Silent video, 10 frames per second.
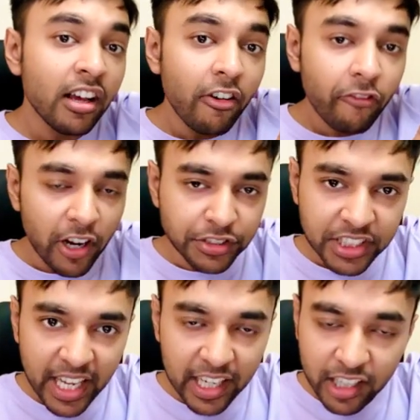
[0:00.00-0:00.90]

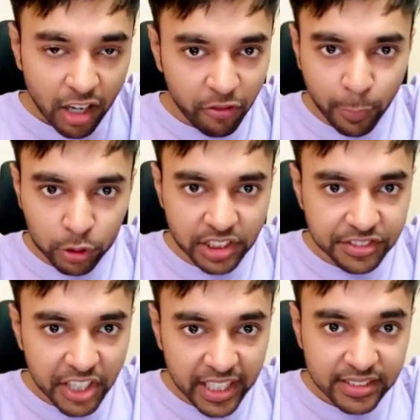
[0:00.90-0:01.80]
first character of both the
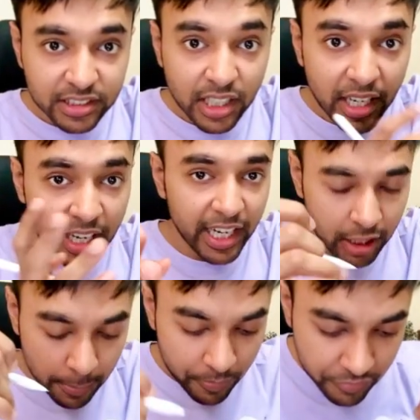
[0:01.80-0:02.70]
strings, correct?